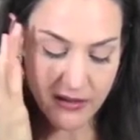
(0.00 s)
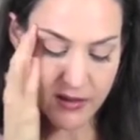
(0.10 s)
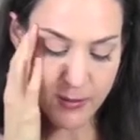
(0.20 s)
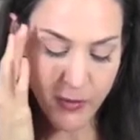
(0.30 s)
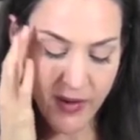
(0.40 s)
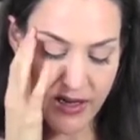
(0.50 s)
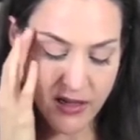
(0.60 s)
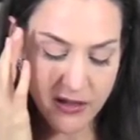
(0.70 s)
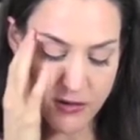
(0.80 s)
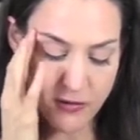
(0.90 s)

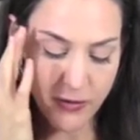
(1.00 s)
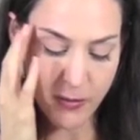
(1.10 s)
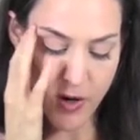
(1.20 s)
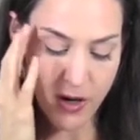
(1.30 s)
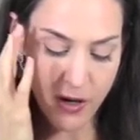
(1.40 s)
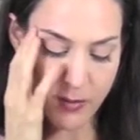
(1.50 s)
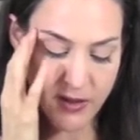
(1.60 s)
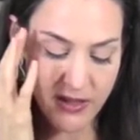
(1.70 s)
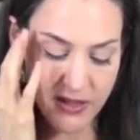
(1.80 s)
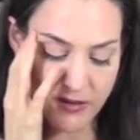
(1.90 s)
liberating you from all
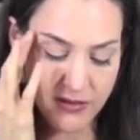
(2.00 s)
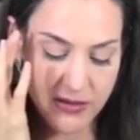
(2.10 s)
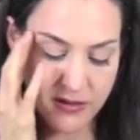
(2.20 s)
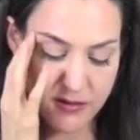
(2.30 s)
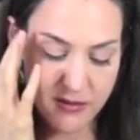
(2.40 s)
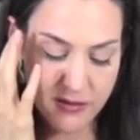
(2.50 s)
beliefs